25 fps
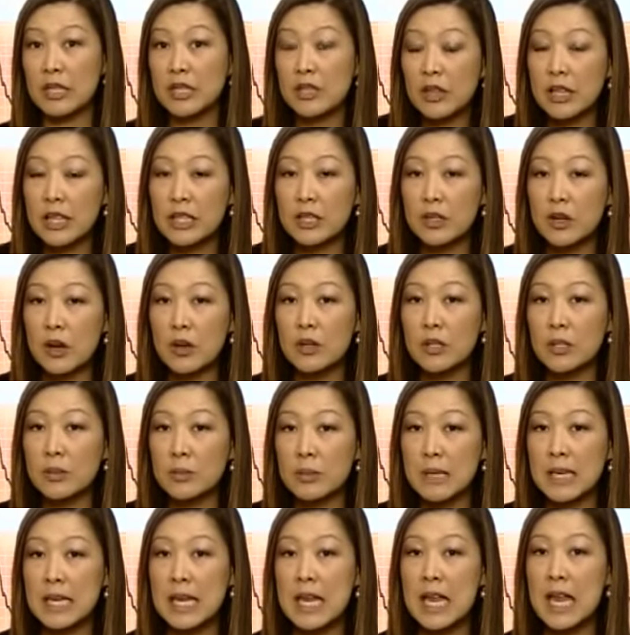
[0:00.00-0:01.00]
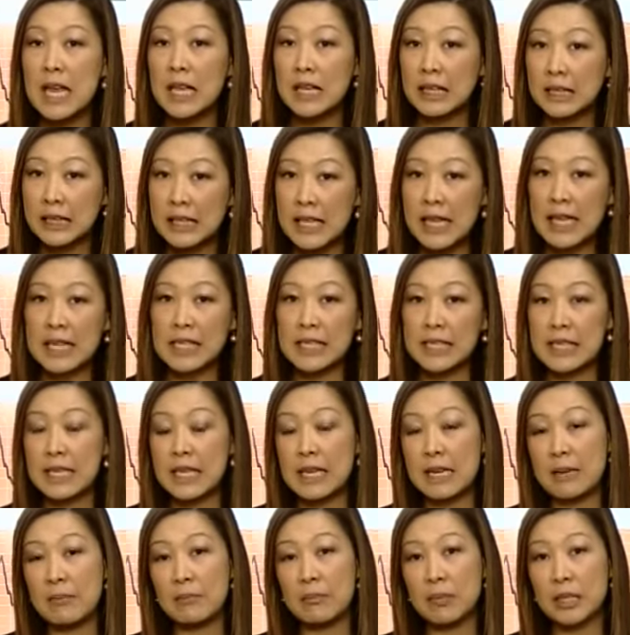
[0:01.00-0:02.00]
So there's going to be less
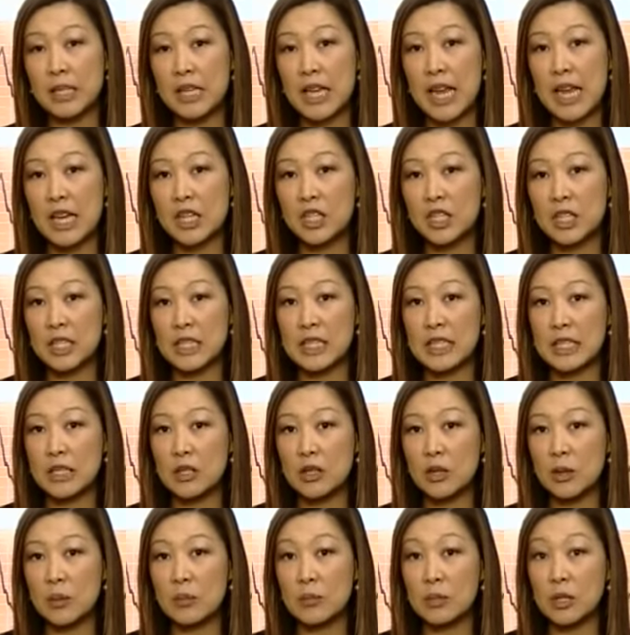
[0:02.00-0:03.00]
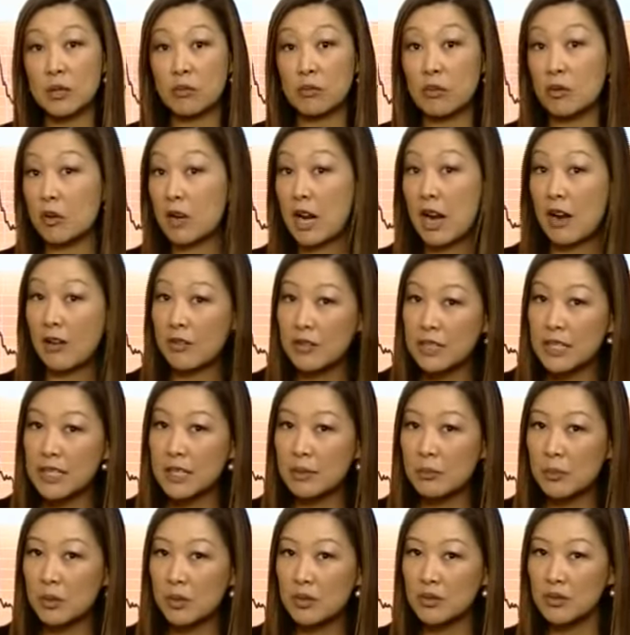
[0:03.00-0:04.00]
implications in terms for currency
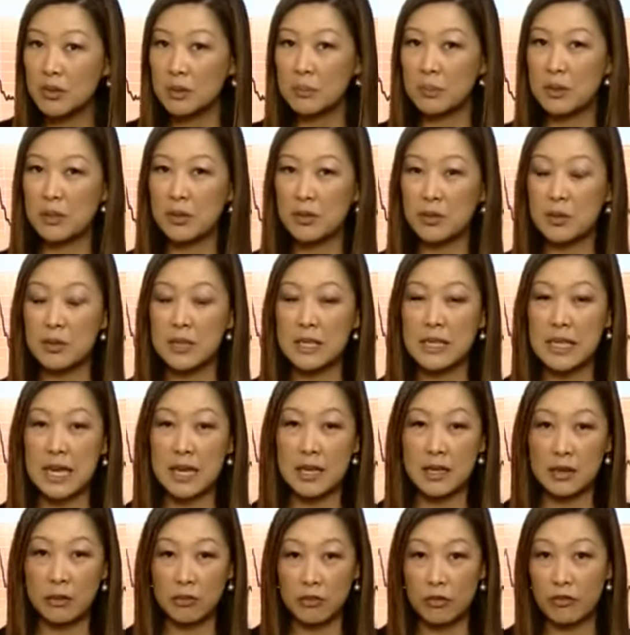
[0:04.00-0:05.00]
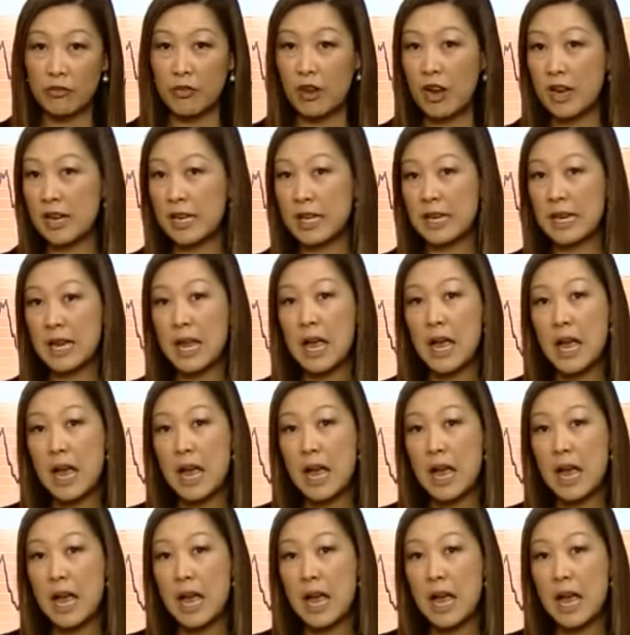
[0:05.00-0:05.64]
moves because the refining